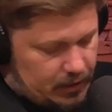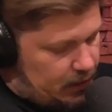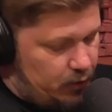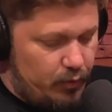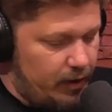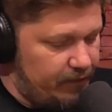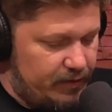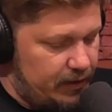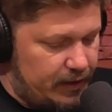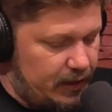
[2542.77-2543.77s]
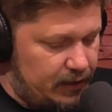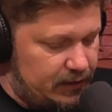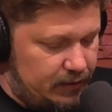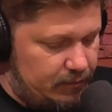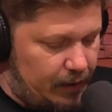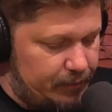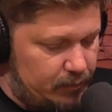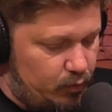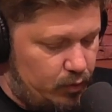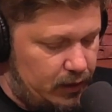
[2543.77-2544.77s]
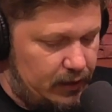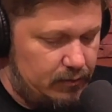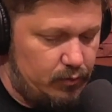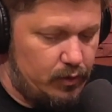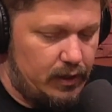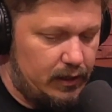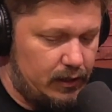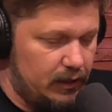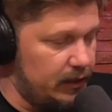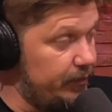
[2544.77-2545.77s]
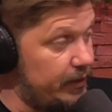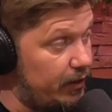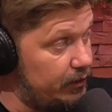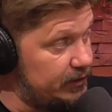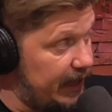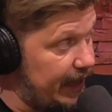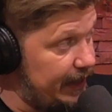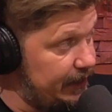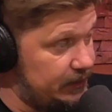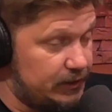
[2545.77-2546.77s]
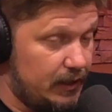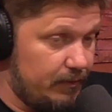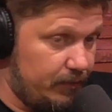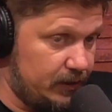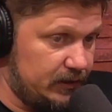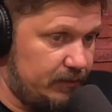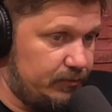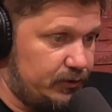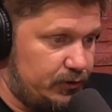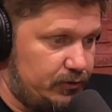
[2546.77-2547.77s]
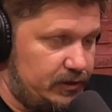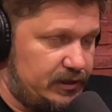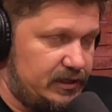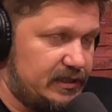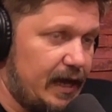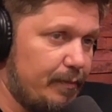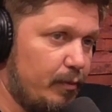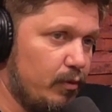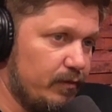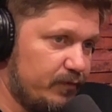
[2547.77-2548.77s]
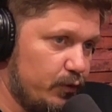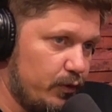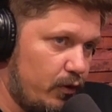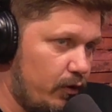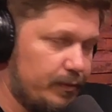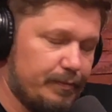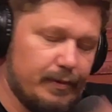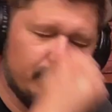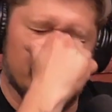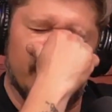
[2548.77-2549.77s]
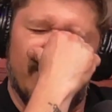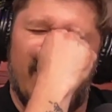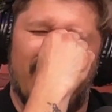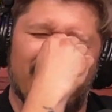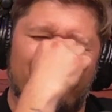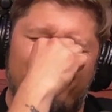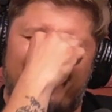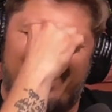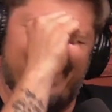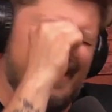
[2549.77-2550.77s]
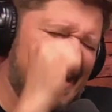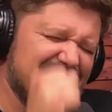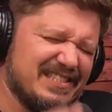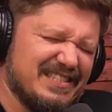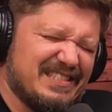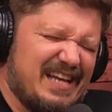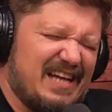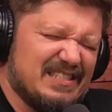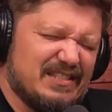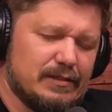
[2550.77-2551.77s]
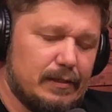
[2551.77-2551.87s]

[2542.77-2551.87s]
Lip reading: Whoever. We're not going to limit her to age because I'm sure that she's capable of doing harm to people of all varying ages and sizes.